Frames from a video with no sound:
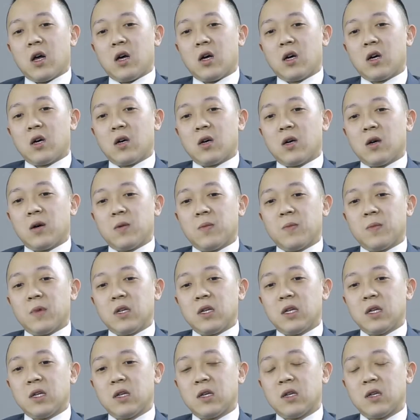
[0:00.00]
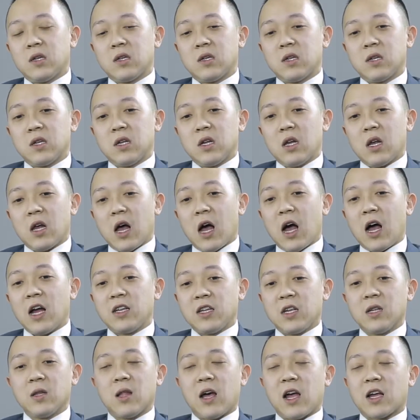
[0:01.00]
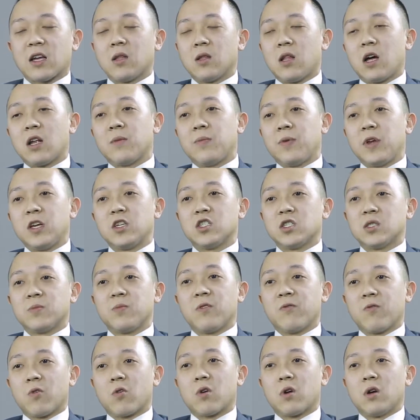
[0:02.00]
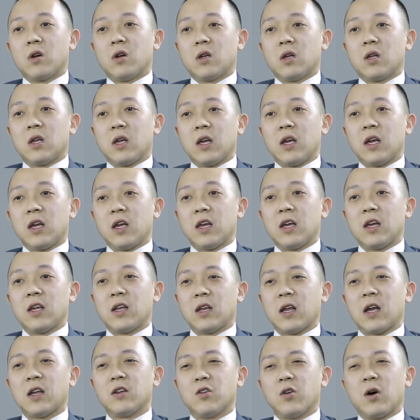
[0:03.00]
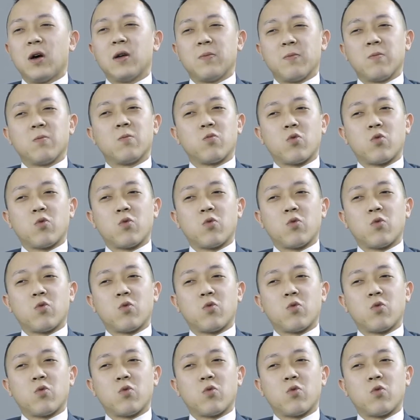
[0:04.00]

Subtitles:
I did lack a lot of patience before. And I know I